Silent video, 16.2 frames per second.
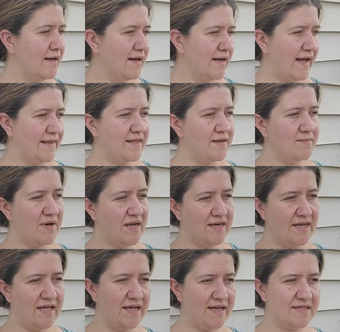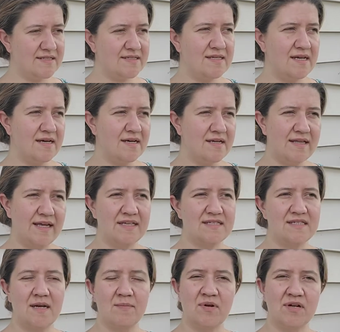And then Mondays, uh, like I
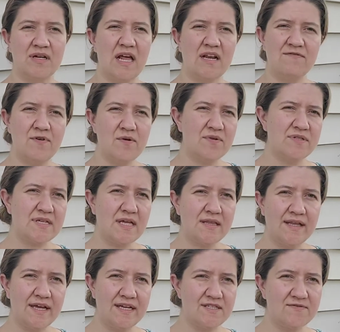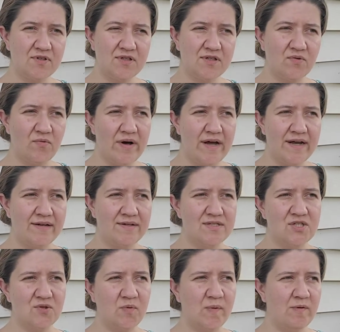said, I'm going to kind of focus on lace for a little while,
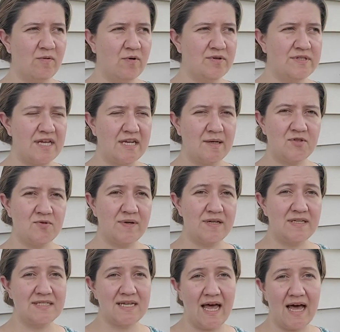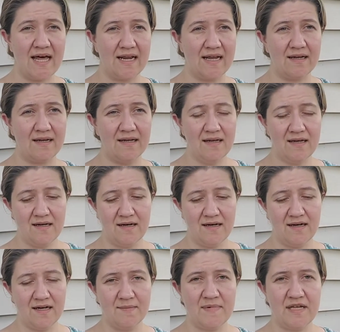so we'll be rotating between tatting,
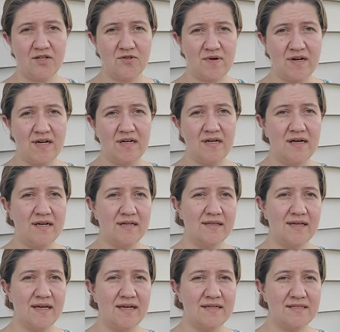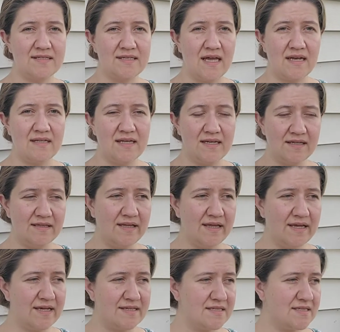uh, Mediterranean knotted lace, and knitted
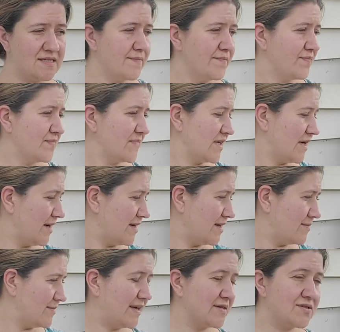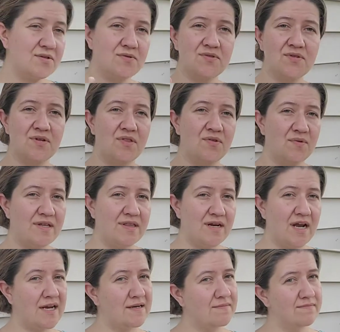lace, um, because those are the three that
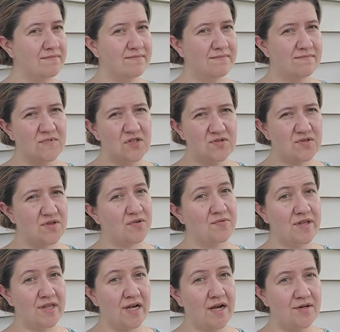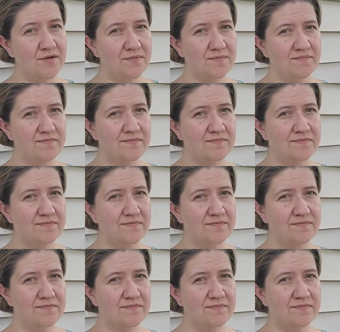I, those are the three that I do.